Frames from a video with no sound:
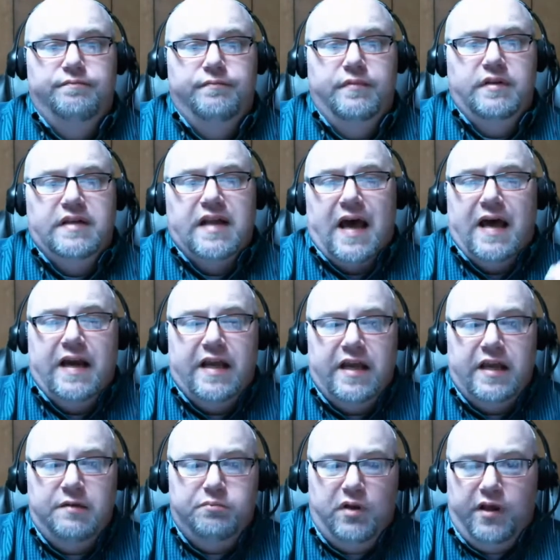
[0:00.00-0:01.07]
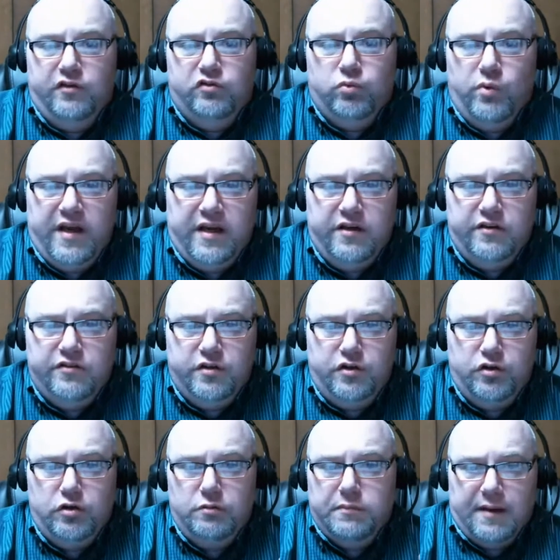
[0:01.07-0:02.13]
90 plus ways to
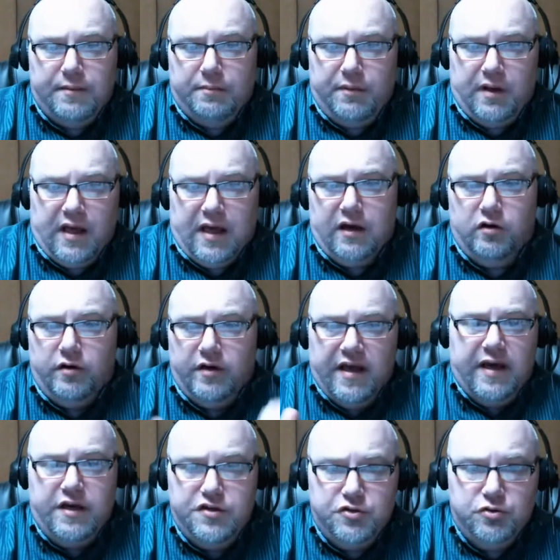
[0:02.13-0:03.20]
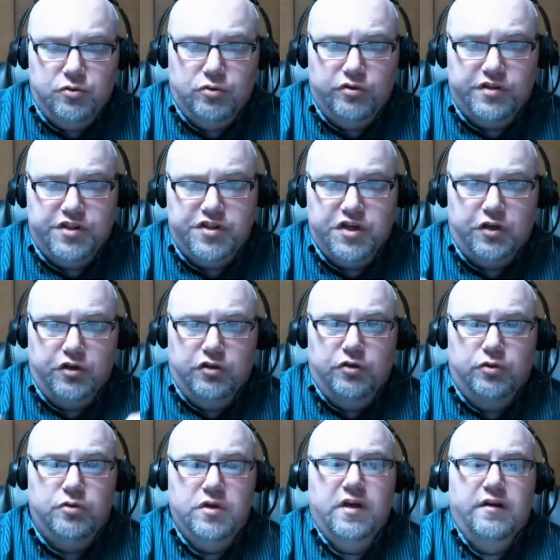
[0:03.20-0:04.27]
do blah, blah, blah, or 90 tools that you can
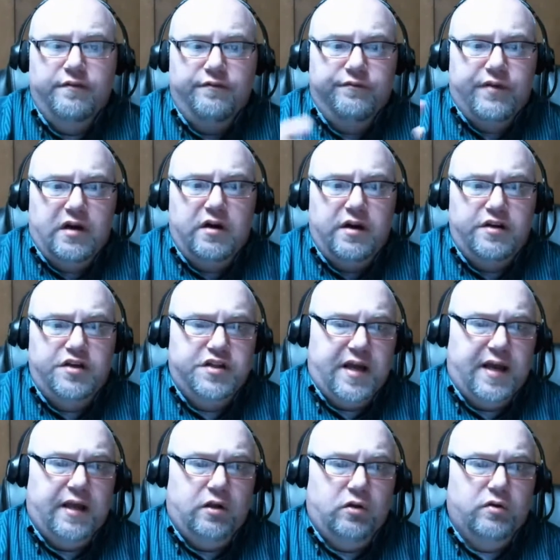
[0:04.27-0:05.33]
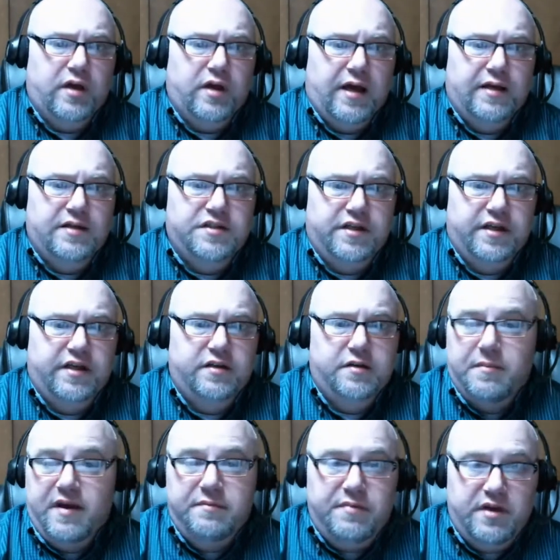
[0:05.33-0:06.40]
do. Very shallow content. That
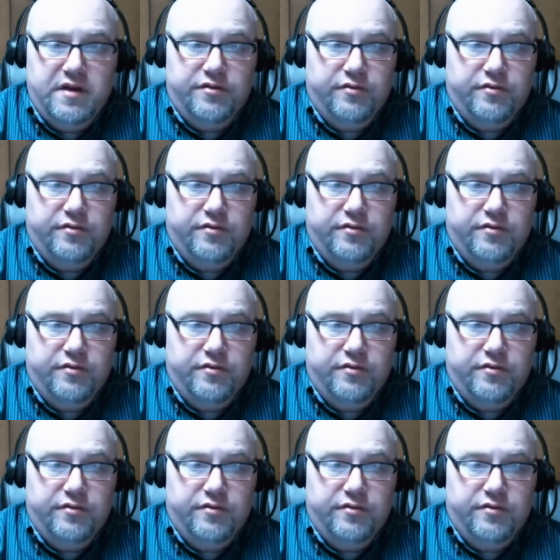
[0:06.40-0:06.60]
may be